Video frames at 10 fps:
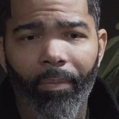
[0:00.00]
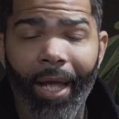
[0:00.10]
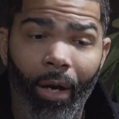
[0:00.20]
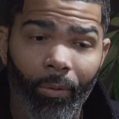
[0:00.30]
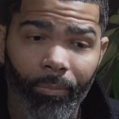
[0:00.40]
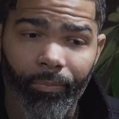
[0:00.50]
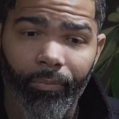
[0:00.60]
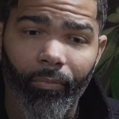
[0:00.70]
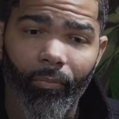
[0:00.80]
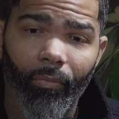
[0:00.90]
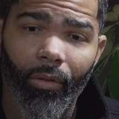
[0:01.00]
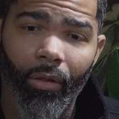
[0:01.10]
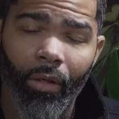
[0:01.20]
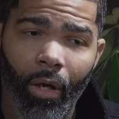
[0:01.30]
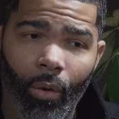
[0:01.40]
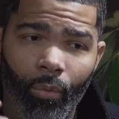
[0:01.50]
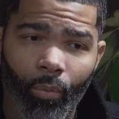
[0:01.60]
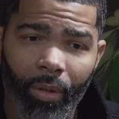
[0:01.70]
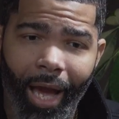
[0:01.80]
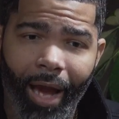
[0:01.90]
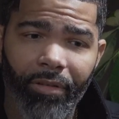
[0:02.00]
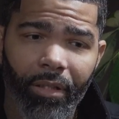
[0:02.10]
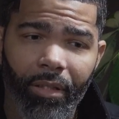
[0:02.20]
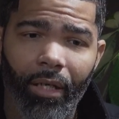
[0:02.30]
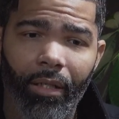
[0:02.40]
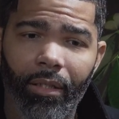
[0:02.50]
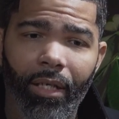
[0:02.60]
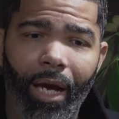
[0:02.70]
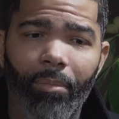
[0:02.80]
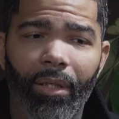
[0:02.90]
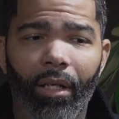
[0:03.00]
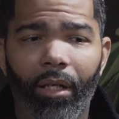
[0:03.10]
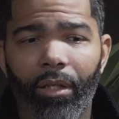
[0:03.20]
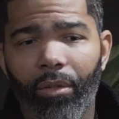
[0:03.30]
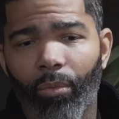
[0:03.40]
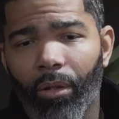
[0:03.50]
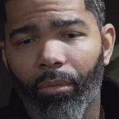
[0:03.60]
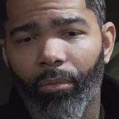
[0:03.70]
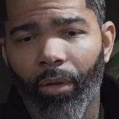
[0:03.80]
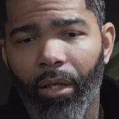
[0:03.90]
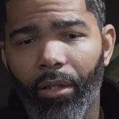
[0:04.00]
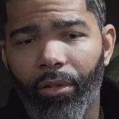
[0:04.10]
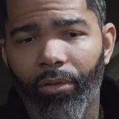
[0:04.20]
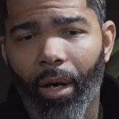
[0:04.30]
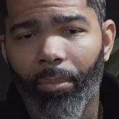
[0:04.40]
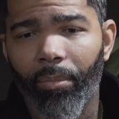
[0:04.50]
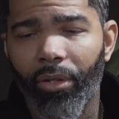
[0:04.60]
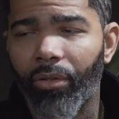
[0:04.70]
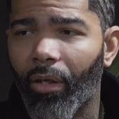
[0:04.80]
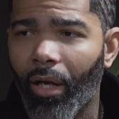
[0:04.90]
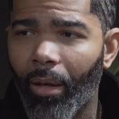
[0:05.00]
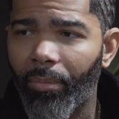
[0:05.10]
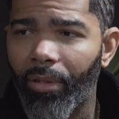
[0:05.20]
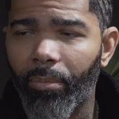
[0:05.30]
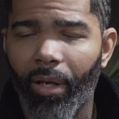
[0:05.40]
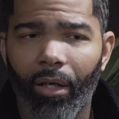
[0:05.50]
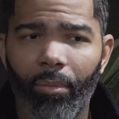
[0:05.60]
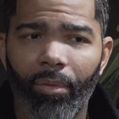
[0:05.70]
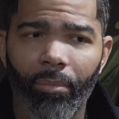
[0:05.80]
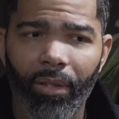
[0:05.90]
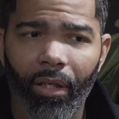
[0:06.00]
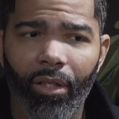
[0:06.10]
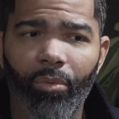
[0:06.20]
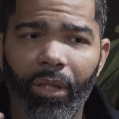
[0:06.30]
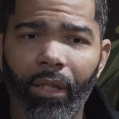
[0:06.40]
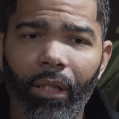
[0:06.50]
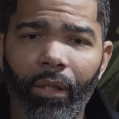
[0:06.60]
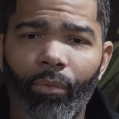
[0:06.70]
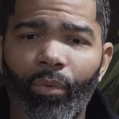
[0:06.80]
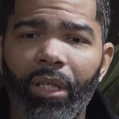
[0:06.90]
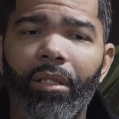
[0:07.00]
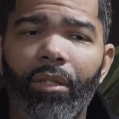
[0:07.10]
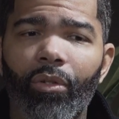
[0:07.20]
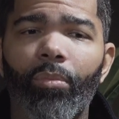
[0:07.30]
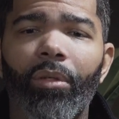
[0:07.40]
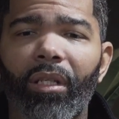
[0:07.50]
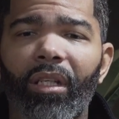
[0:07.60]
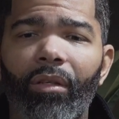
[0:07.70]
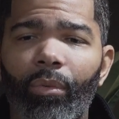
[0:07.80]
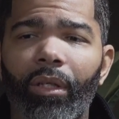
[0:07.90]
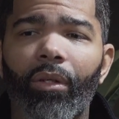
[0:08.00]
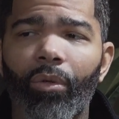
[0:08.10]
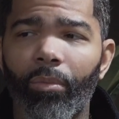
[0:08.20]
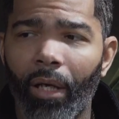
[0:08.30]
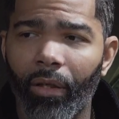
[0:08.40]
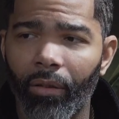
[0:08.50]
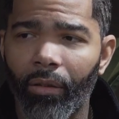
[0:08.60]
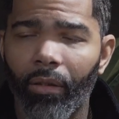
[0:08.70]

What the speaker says: Now, we have to say this not because we're ready to drop a mission accomplished banner, but because we need reason to believe we can do better.